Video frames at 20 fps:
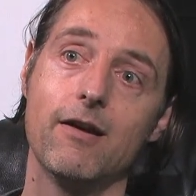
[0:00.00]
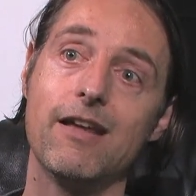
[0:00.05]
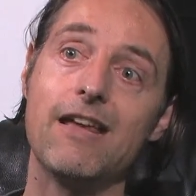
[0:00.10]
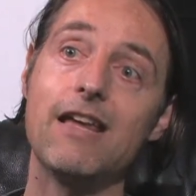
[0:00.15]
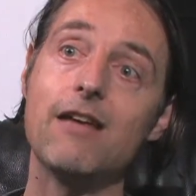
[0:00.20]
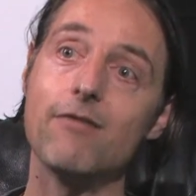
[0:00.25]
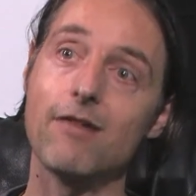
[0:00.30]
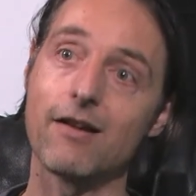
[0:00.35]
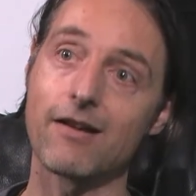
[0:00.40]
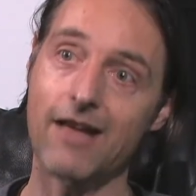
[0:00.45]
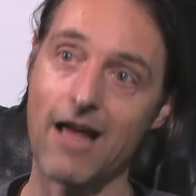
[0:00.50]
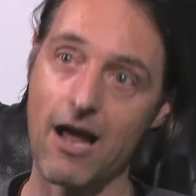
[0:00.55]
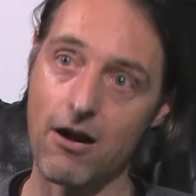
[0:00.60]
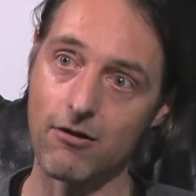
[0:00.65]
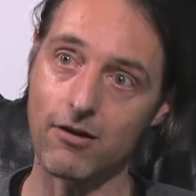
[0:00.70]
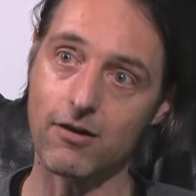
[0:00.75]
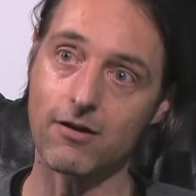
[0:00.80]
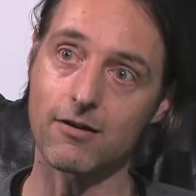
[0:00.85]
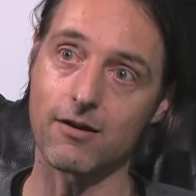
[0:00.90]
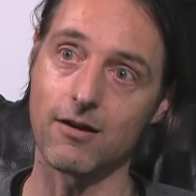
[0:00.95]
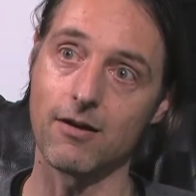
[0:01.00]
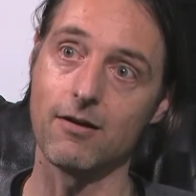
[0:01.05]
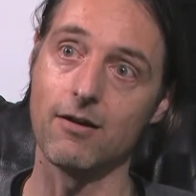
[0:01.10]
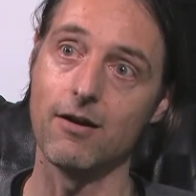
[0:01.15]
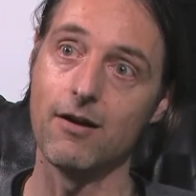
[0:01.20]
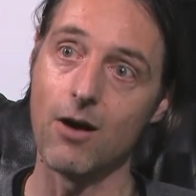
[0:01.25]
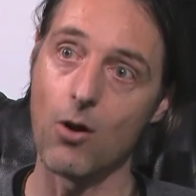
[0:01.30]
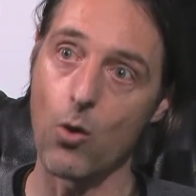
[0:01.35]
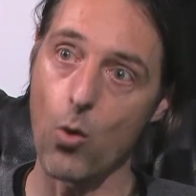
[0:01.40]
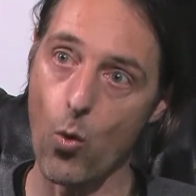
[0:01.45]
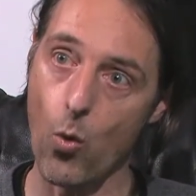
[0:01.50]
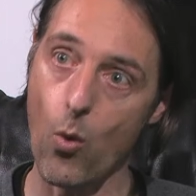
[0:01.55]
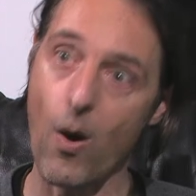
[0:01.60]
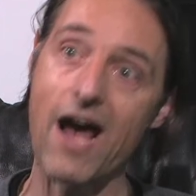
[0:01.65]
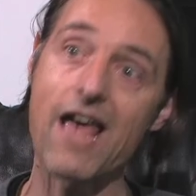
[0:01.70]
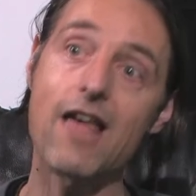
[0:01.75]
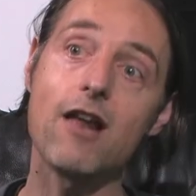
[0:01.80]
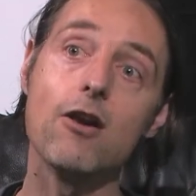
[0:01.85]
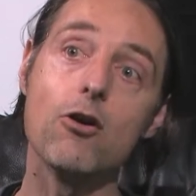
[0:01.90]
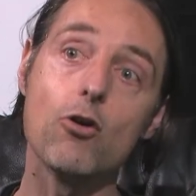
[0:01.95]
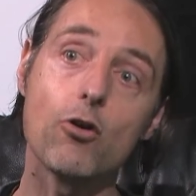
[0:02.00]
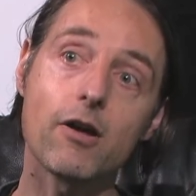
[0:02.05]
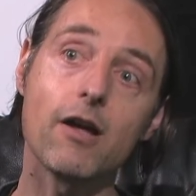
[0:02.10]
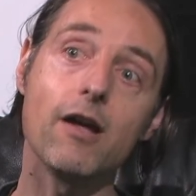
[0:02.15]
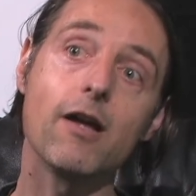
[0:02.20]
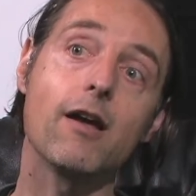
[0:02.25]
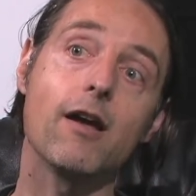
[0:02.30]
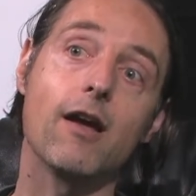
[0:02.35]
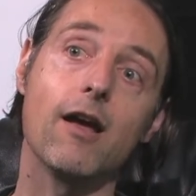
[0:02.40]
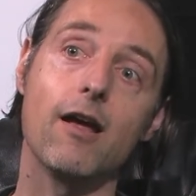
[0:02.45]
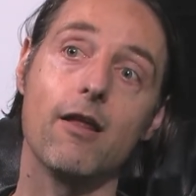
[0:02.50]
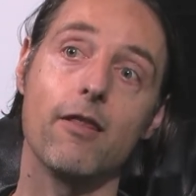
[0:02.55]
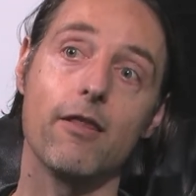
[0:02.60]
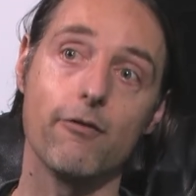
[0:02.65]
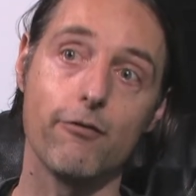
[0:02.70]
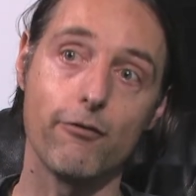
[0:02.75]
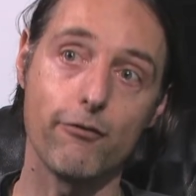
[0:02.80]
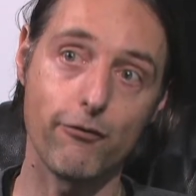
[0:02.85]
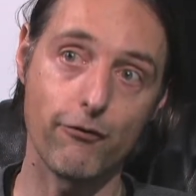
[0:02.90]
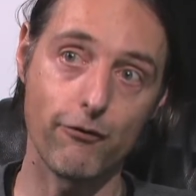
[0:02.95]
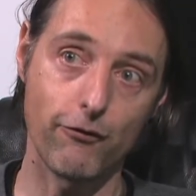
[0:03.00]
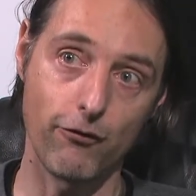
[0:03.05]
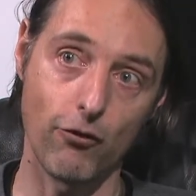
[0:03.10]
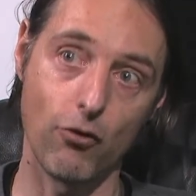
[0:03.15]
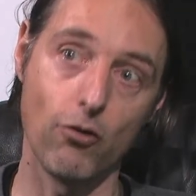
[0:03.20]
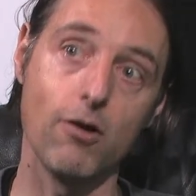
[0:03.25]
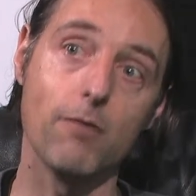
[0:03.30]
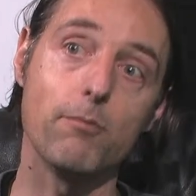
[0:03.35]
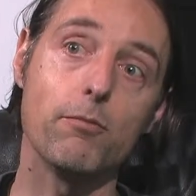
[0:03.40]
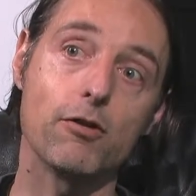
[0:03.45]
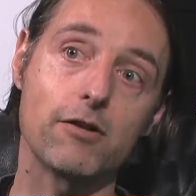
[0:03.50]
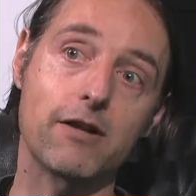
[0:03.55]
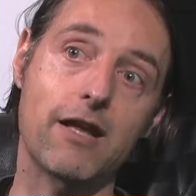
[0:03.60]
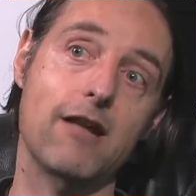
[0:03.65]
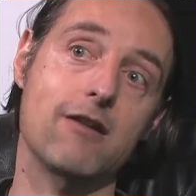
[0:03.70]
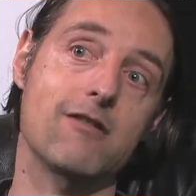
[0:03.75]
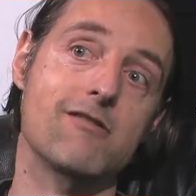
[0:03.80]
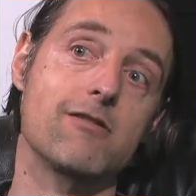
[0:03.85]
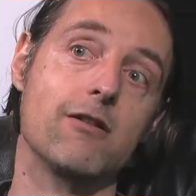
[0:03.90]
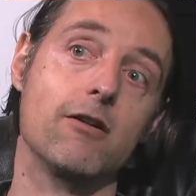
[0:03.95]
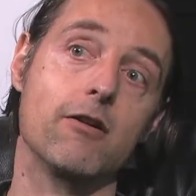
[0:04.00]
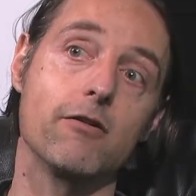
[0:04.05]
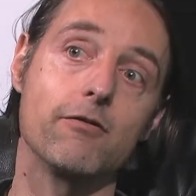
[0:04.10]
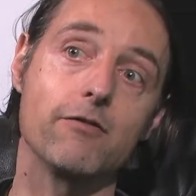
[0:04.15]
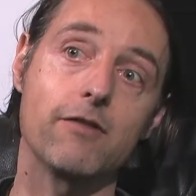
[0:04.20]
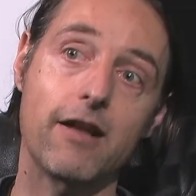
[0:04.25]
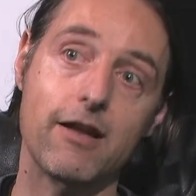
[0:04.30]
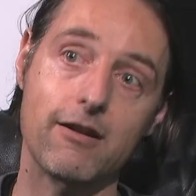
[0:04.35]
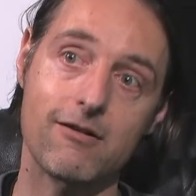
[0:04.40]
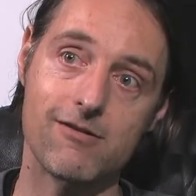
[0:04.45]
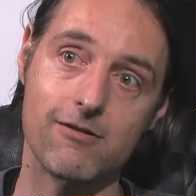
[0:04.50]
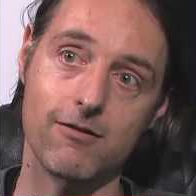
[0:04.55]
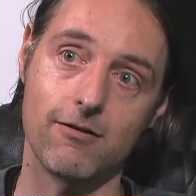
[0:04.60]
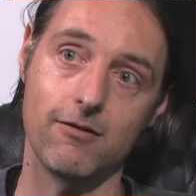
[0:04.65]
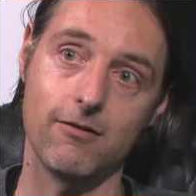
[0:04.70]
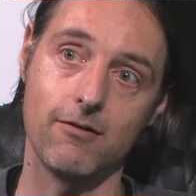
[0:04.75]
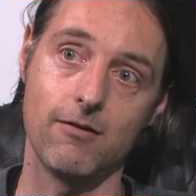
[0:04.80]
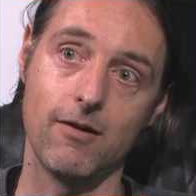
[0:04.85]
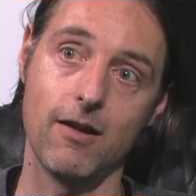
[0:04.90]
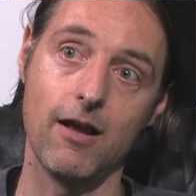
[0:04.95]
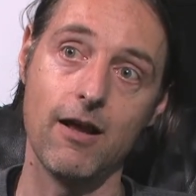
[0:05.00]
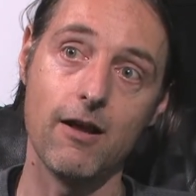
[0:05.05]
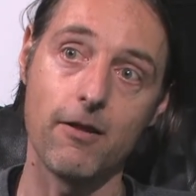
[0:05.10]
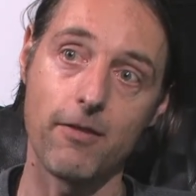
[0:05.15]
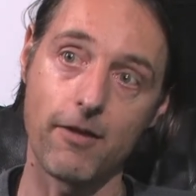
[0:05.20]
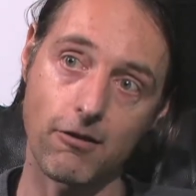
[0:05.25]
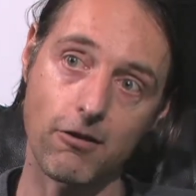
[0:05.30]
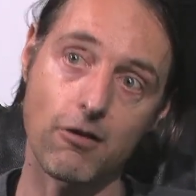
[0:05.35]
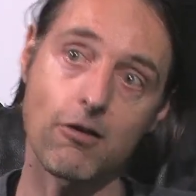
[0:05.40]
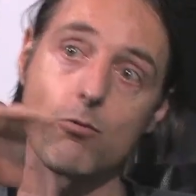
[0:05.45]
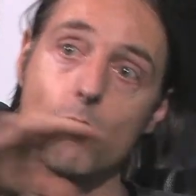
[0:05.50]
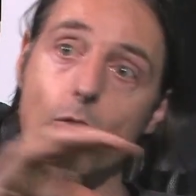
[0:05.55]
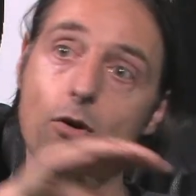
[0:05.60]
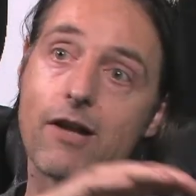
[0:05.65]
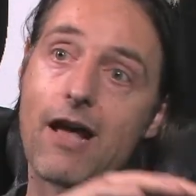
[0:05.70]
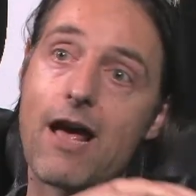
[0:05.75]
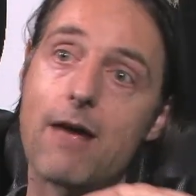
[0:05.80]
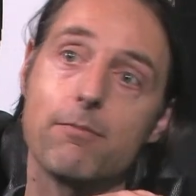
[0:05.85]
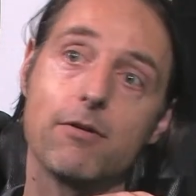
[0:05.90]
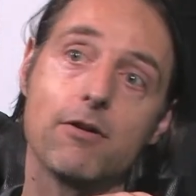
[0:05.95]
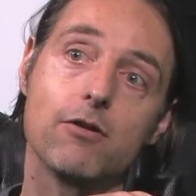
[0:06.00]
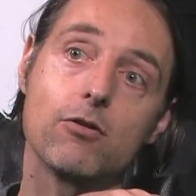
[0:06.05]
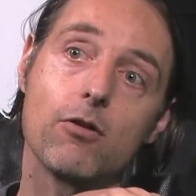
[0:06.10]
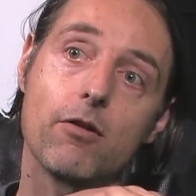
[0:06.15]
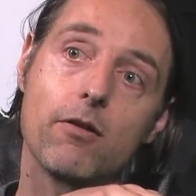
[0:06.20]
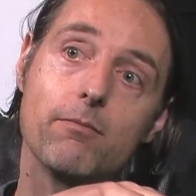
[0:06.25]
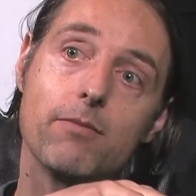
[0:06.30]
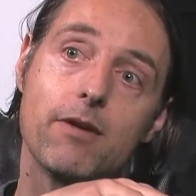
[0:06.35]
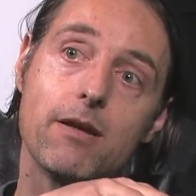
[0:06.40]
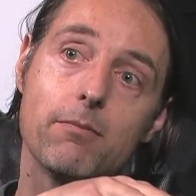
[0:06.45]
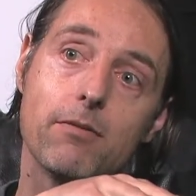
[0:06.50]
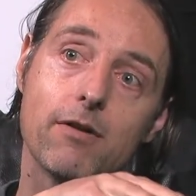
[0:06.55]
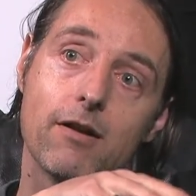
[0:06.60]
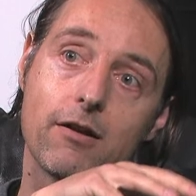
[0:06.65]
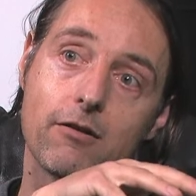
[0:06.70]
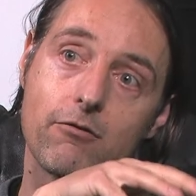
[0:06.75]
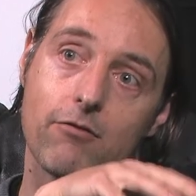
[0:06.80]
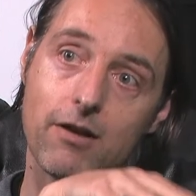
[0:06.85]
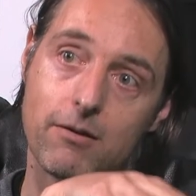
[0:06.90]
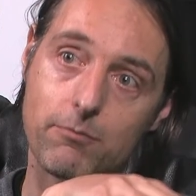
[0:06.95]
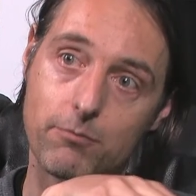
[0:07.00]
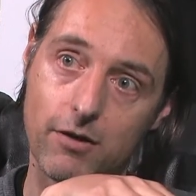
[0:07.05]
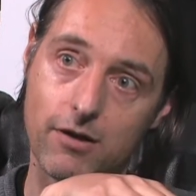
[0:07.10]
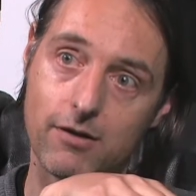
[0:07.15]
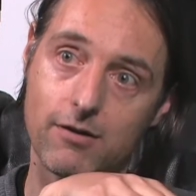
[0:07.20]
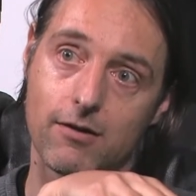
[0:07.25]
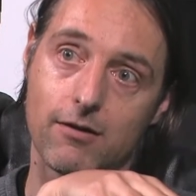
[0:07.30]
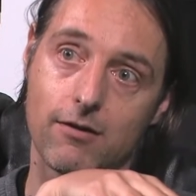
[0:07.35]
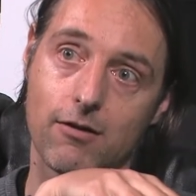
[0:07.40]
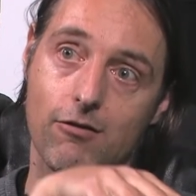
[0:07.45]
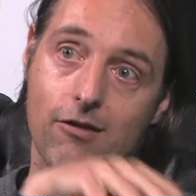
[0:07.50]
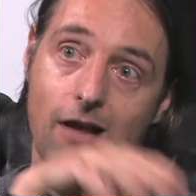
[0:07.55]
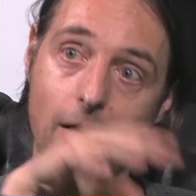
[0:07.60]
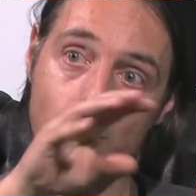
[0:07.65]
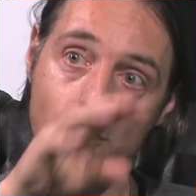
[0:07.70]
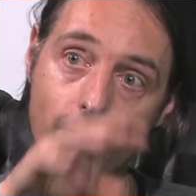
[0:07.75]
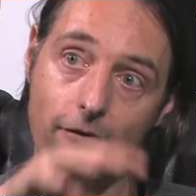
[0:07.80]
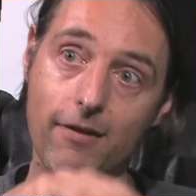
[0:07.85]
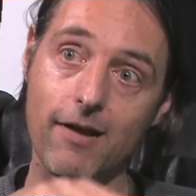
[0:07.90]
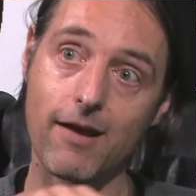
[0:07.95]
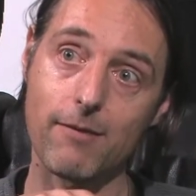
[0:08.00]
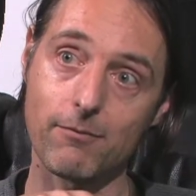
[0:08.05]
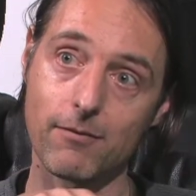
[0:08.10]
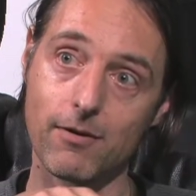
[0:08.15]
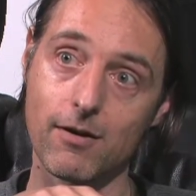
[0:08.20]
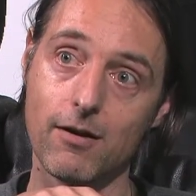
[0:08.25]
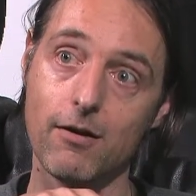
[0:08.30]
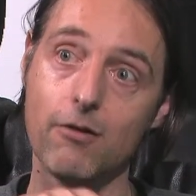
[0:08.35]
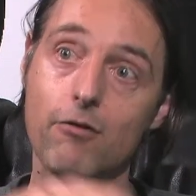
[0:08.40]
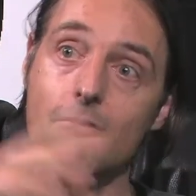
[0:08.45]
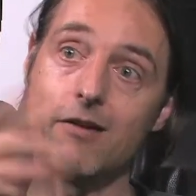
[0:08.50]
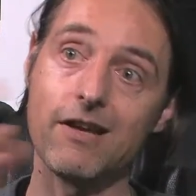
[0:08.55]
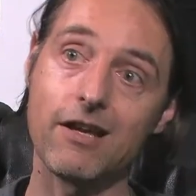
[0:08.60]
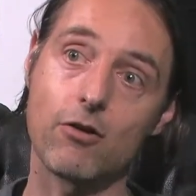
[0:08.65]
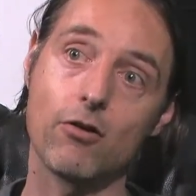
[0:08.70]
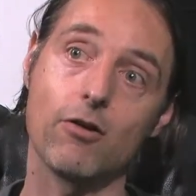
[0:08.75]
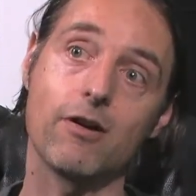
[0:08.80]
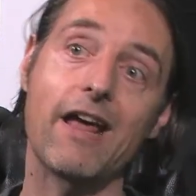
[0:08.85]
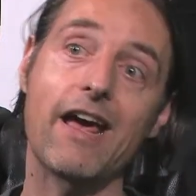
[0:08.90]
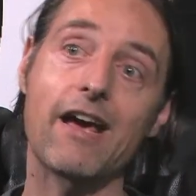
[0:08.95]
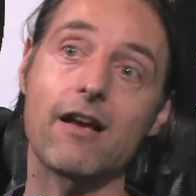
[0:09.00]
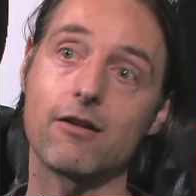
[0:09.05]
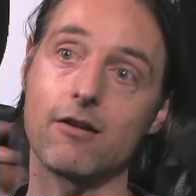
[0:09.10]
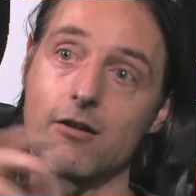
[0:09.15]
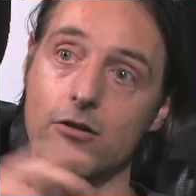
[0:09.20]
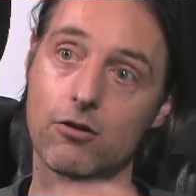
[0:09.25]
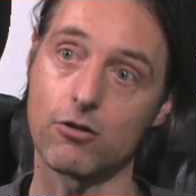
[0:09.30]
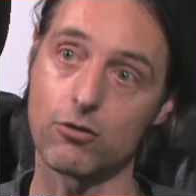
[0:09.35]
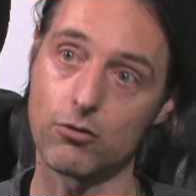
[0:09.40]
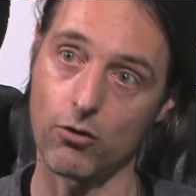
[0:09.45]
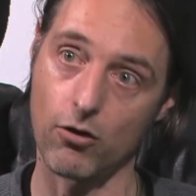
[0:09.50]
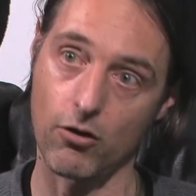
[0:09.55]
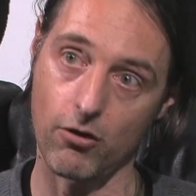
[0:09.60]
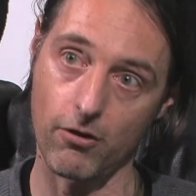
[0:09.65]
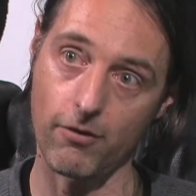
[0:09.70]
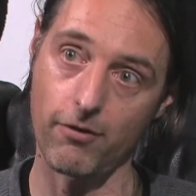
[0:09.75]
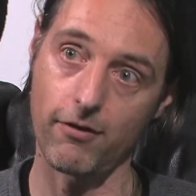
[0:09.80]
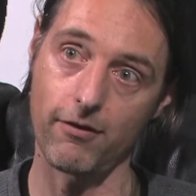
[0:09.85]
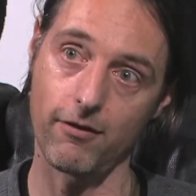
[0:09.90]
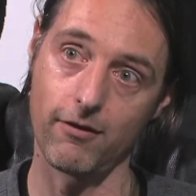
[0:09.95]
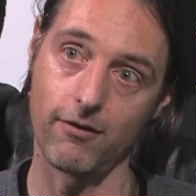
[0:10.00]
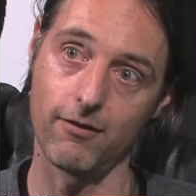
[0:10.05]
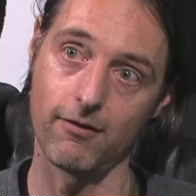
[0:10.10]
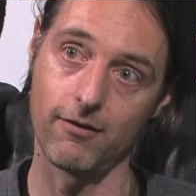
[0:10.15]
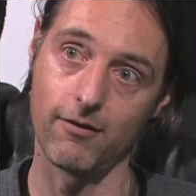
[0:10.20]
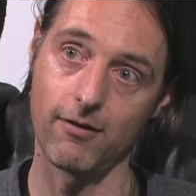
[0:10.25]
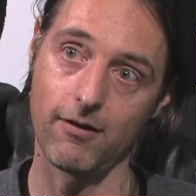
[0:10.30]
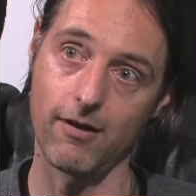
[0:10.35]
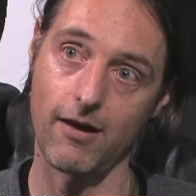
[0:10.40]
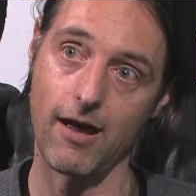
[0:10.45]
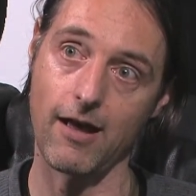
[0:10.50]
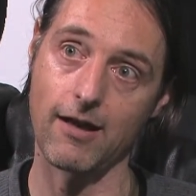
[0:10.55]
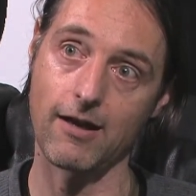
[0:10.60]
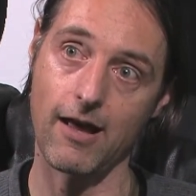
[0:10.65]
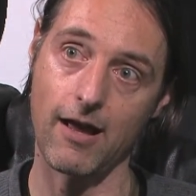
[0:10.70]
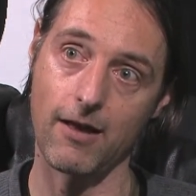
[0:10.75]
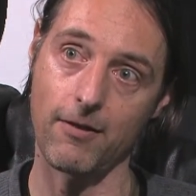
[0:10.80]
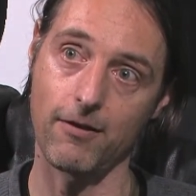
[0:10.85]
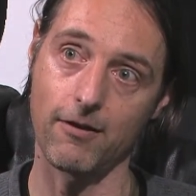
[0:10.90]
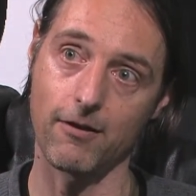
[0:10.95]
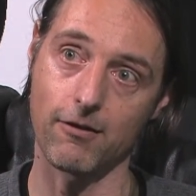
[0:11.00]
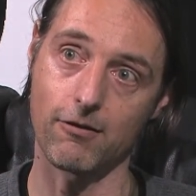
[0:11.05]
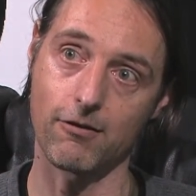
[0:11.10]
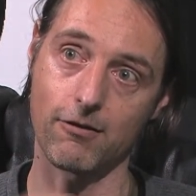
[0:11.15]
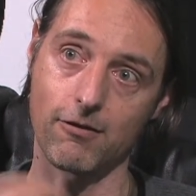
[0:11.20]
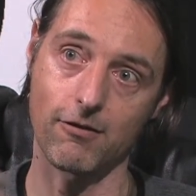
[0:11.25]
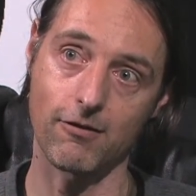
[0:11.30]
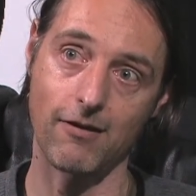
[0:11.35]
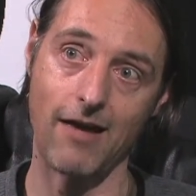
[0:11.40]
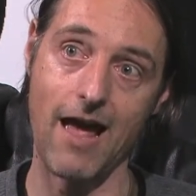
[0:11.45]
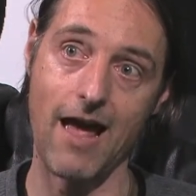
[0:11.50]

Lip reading: evil character while looking in the full potential of nature. This is what happened to the people in Great Britain. Some of them reconnected to Earth and had this